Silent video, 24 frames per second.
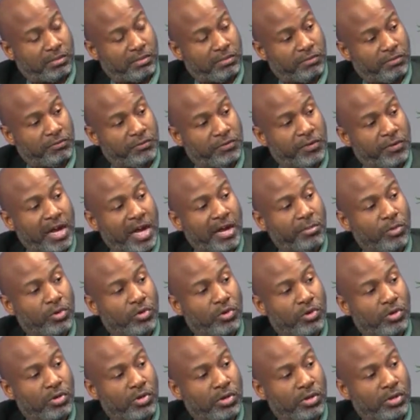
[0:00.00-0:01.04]
far
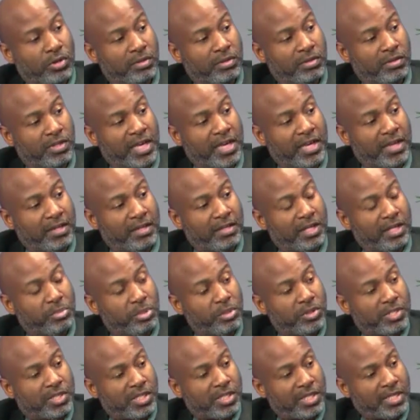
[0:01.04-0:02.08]
more than the
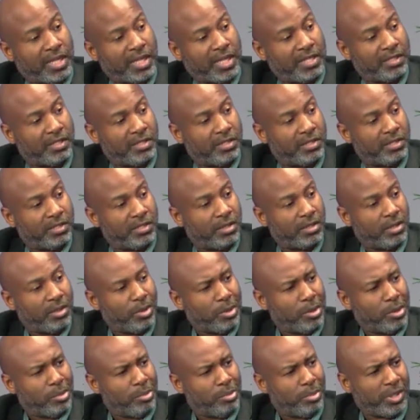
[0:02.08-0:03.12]
personalities.
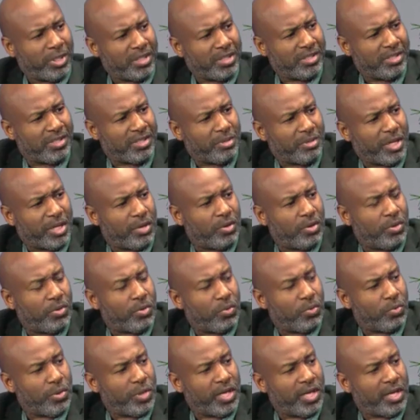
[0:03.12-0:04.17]
But in Tobago,
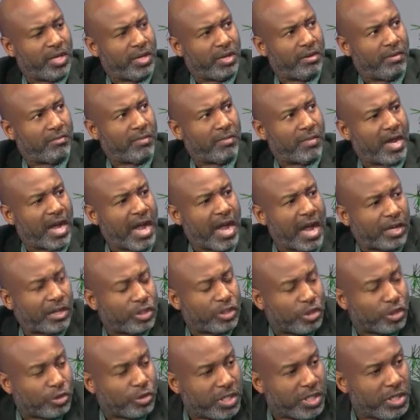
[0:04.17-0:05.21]
we
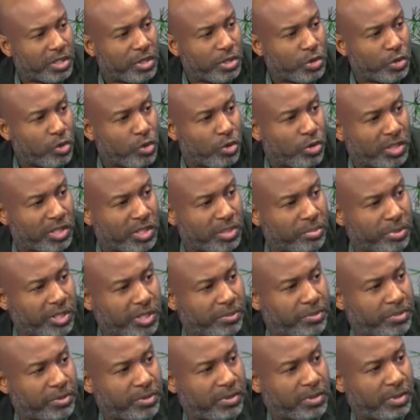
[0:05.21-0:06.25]
actually know the
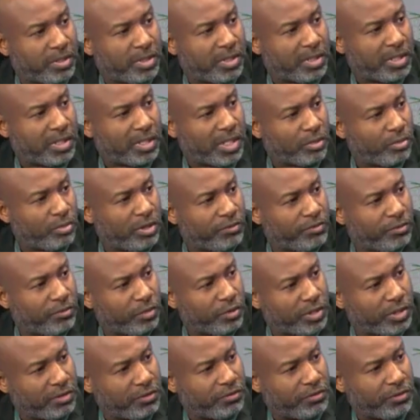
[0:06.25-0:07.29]
people that we are
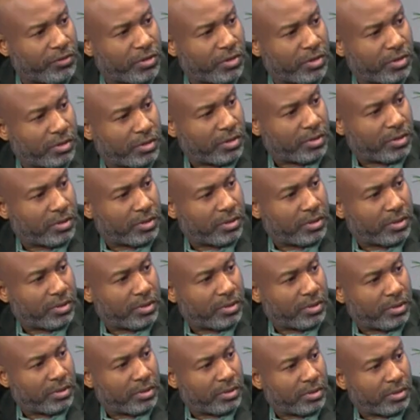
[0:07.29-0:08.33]
voting for.
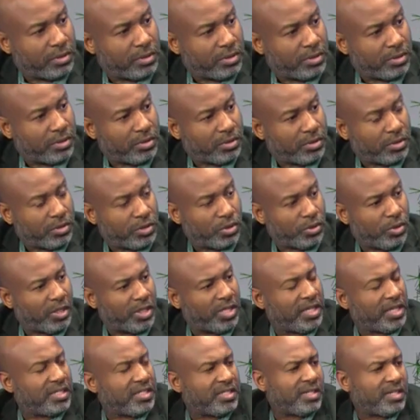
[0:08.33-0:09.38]
So
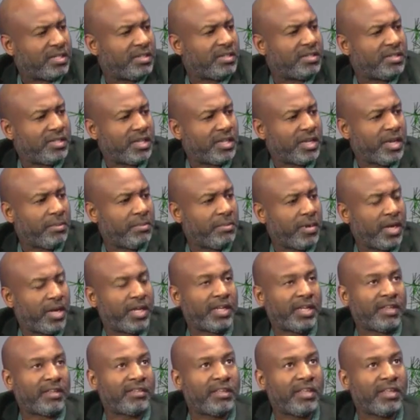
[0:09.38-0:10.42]
is it the same? And
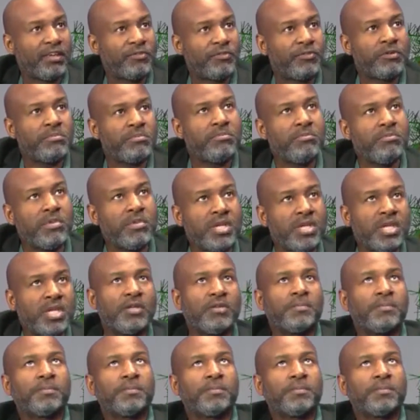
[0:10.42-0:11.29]
I think for me,